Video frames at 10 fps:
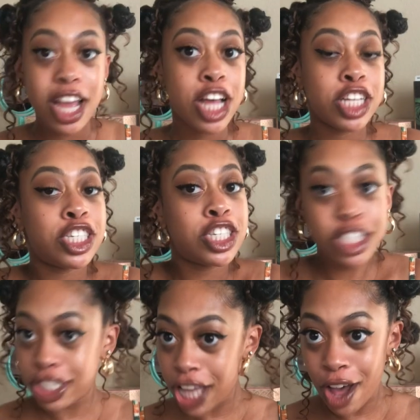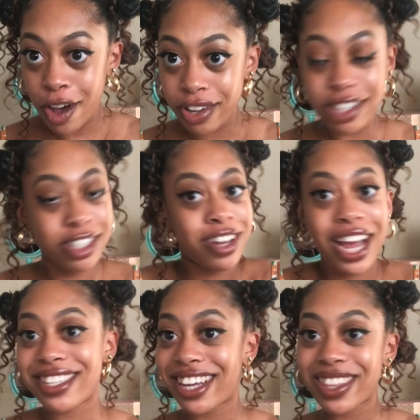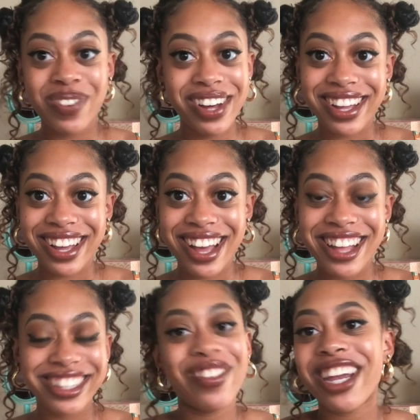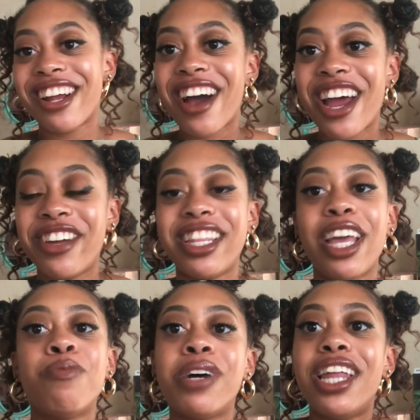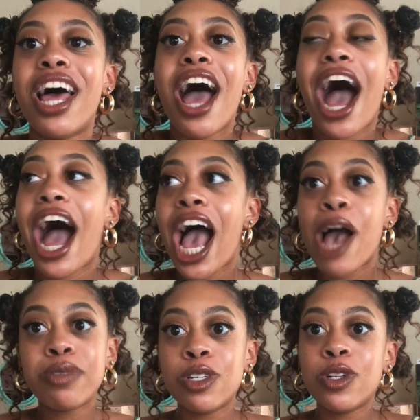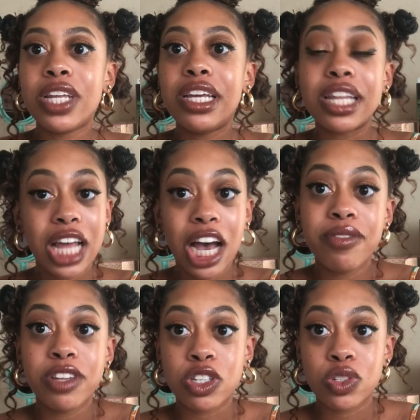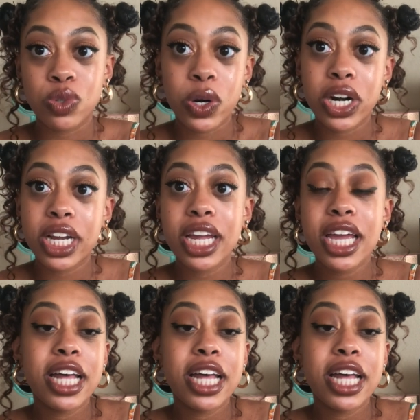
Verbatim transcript: So you just gonna have to get the book to figure out everything. But absolutely love the story.